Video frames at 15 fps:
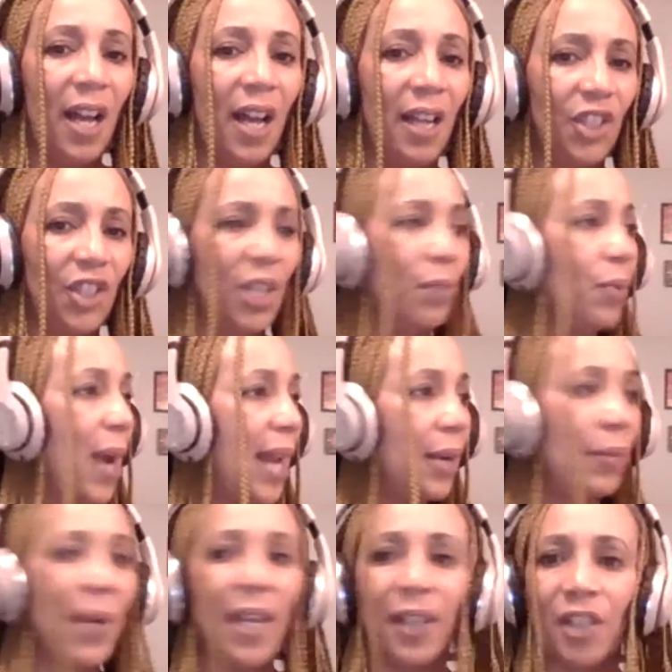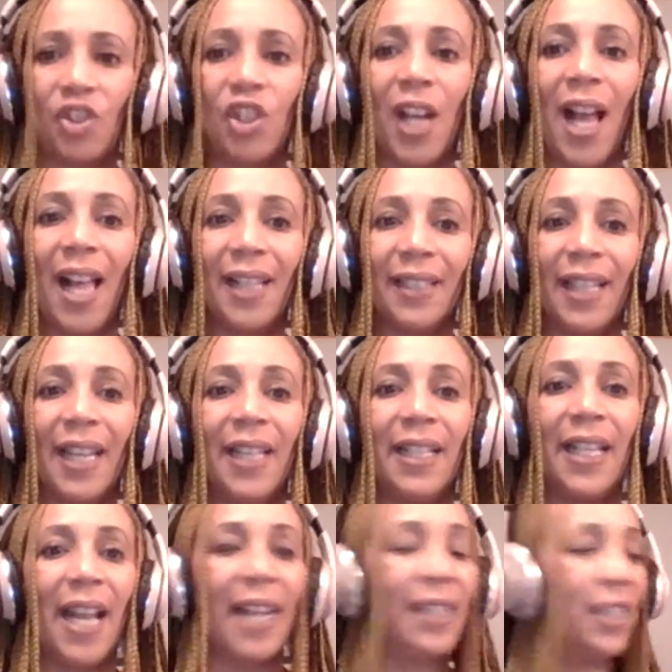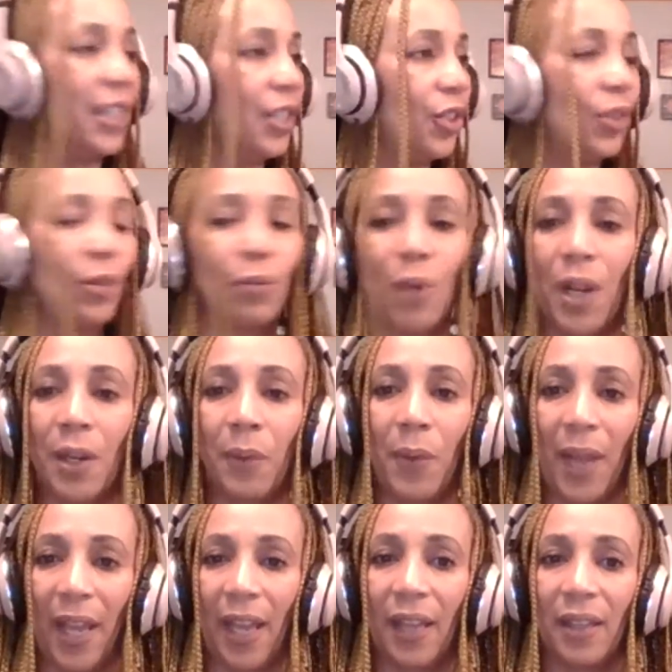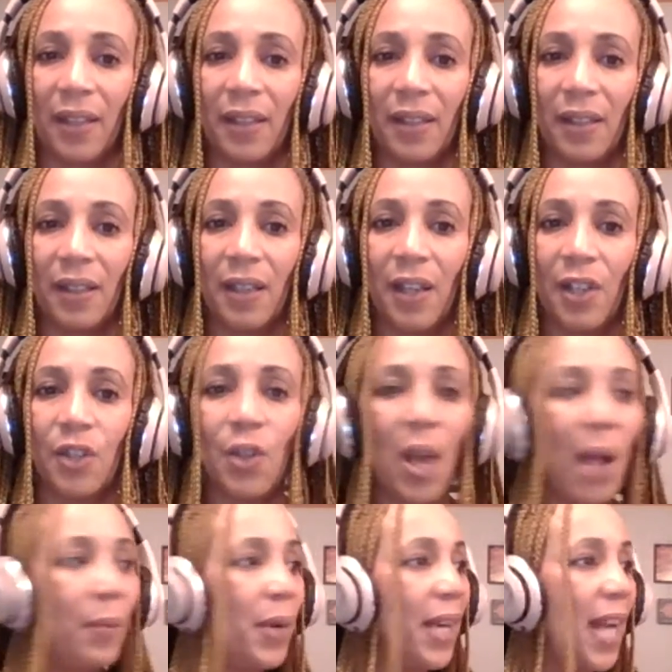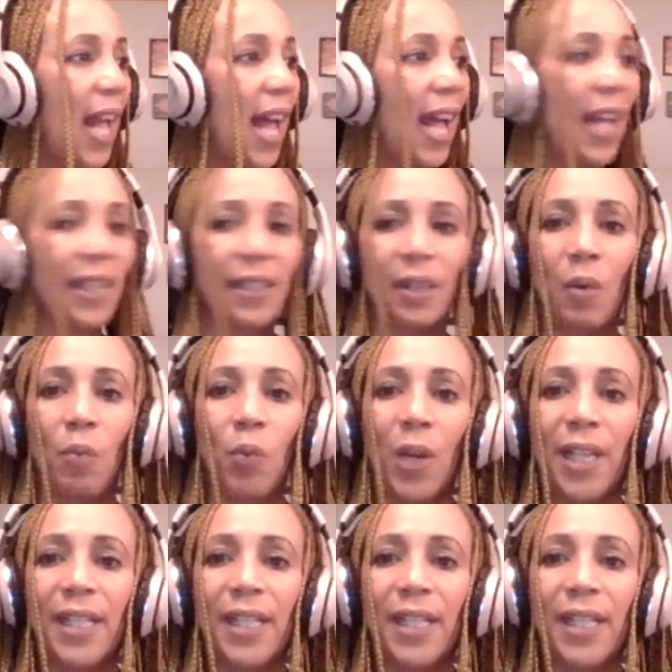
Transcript: she ran away, the child elected to run away. So I want to ask, what